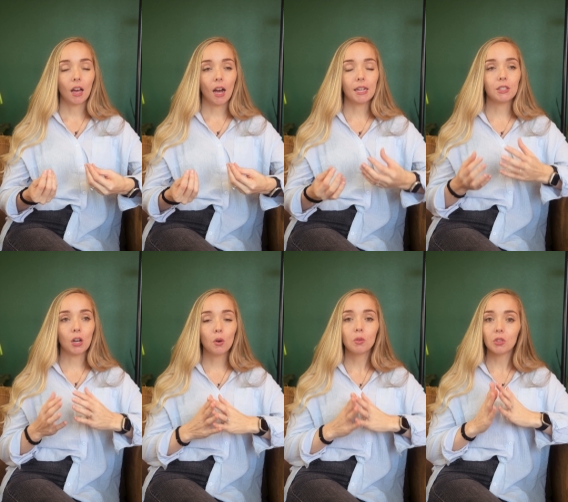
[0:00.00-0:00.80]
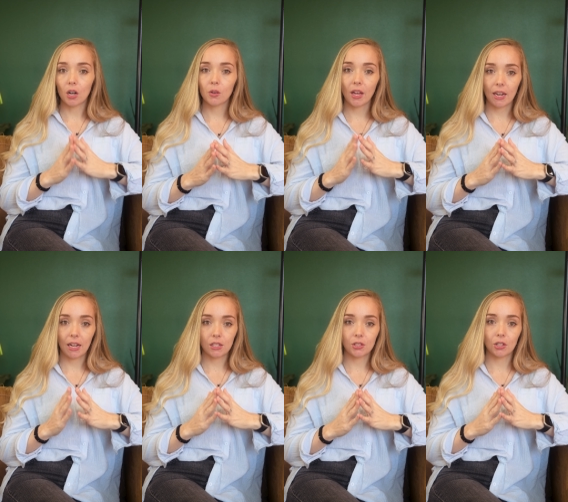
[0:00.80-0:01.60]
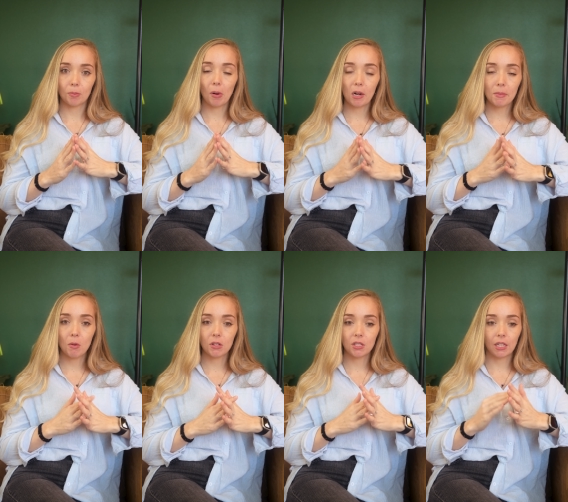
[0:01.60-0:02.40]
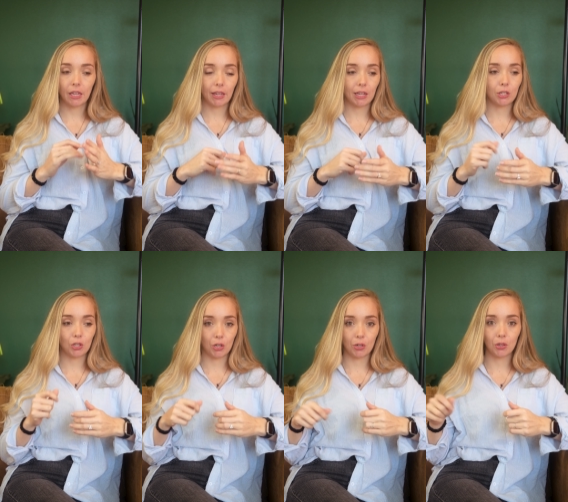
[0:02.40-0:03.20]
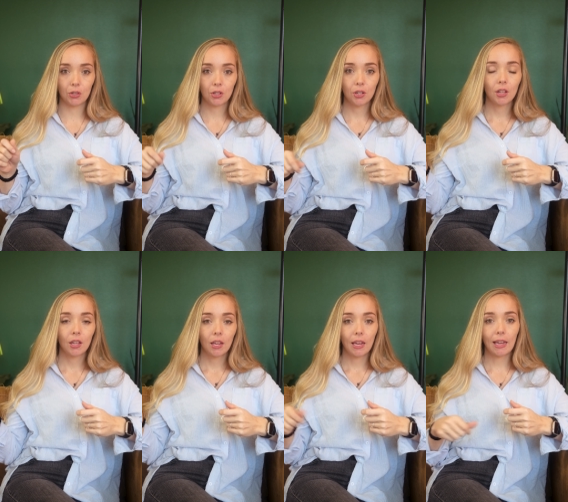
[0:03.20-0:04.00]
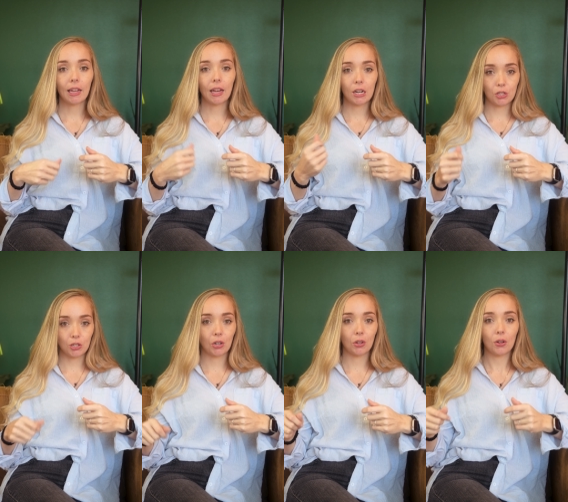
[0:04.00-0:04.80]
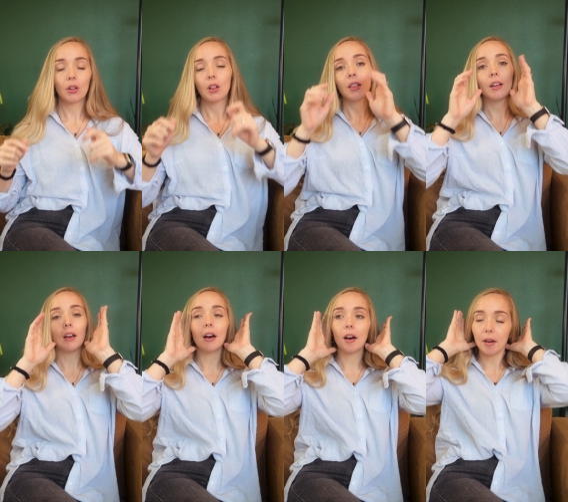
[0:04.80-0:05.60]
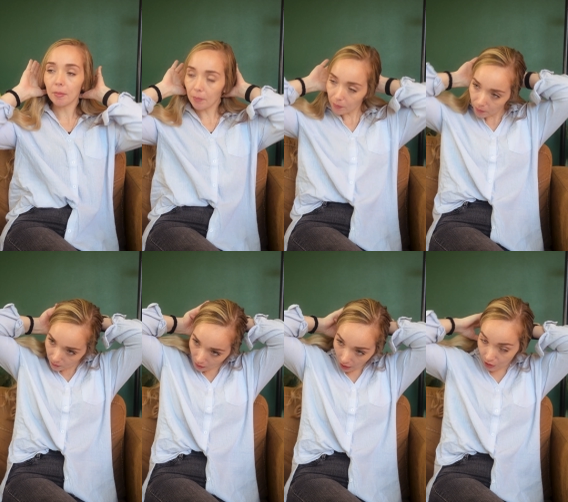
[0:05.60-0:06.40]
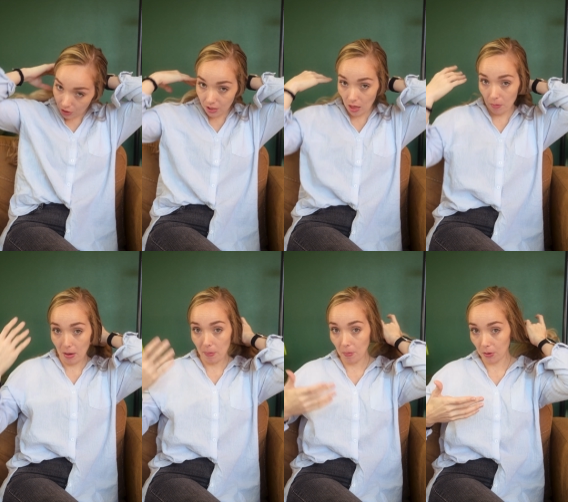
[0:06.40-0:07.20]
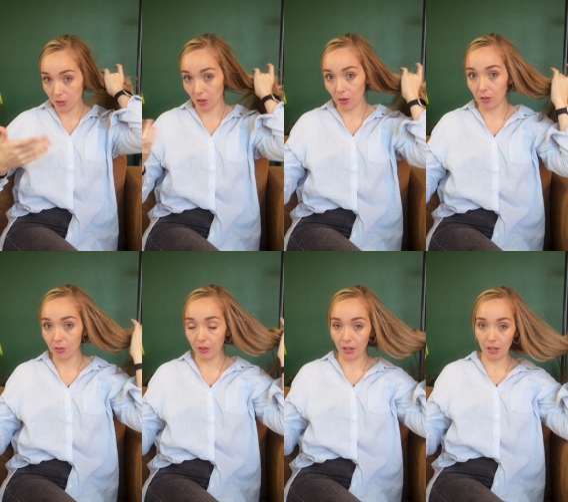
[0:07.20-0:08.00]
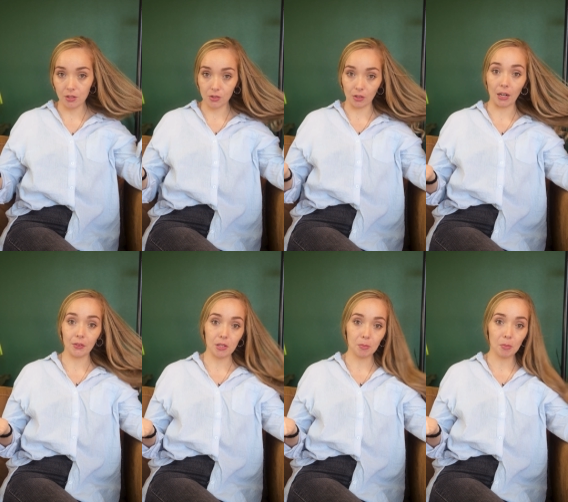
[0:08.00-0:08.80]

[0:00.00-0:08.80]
I don't know that answer. Part of me wants to get like a journal and kind of journal. Um, not just to the baby, but to all the kids throughout this